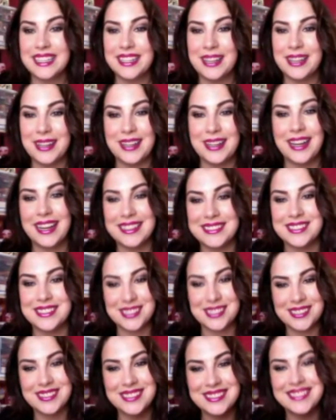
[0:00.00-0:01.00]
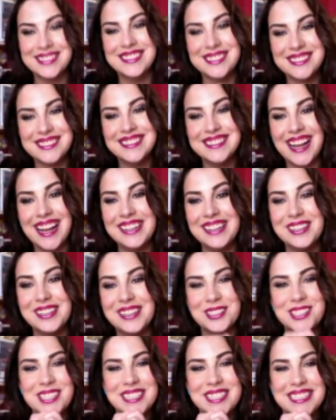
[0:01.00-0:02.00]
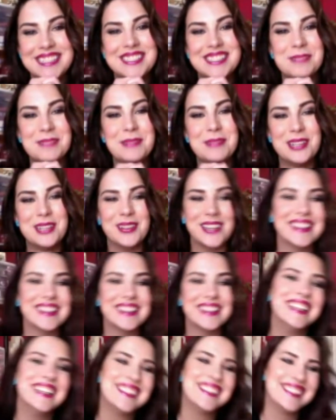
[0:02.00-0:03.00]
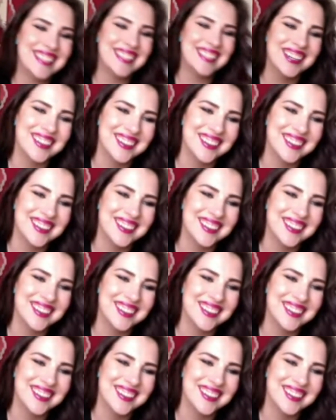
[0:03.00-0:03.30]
I just, I know she needs to be doing this. So.